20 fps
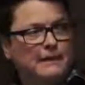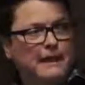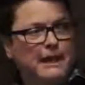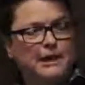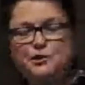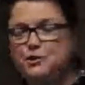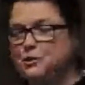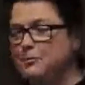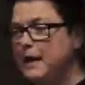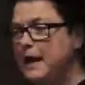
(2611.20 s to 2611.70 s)

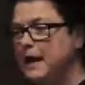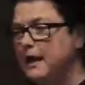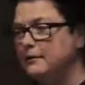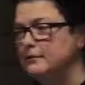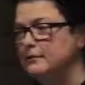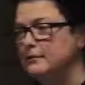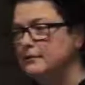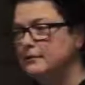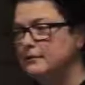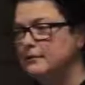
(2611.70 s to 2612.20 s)
He's your
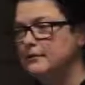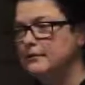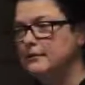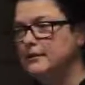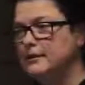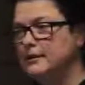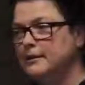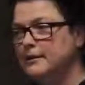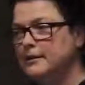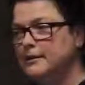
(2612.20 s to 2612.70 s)
man.
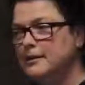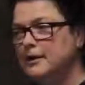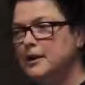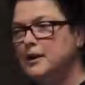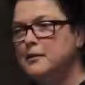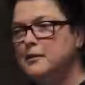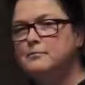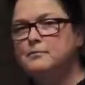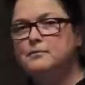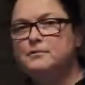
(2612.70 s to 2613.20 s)

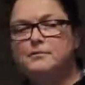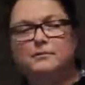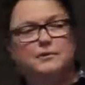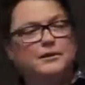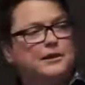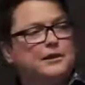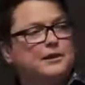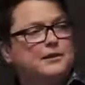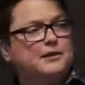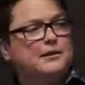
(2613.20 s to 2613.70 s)
Come
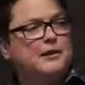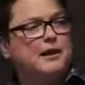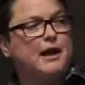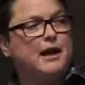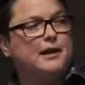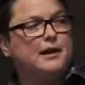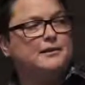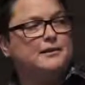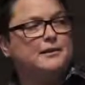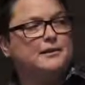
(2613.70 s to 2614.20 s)
to his
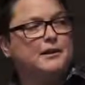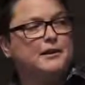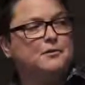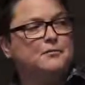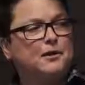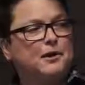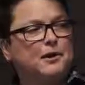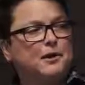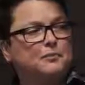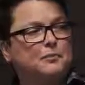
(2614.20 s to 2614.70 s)
class and he
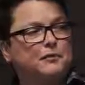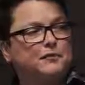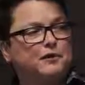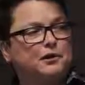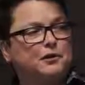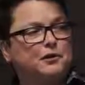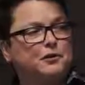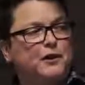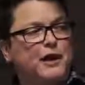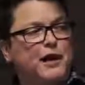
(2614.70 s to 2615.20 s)
will help you
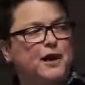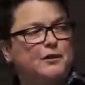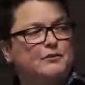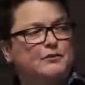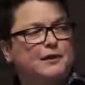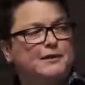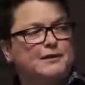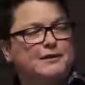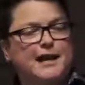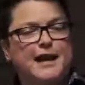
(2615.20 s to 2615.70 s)
figure
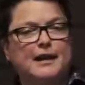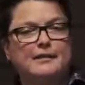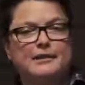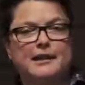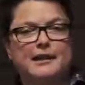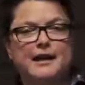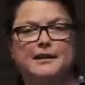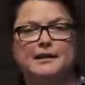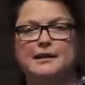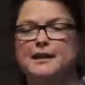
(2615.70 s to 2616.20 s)
out
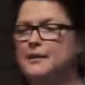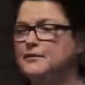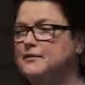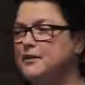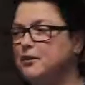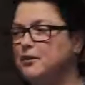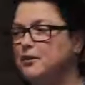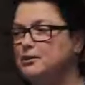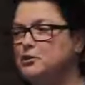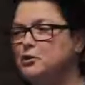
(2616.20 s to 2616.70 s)
exactly how to get
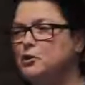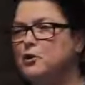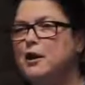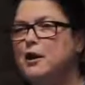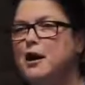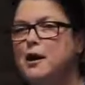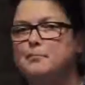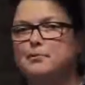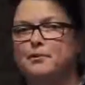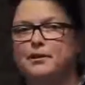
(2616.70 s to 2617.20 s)
there on your
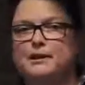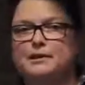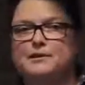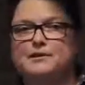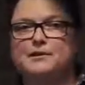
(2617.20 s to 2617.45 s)
operating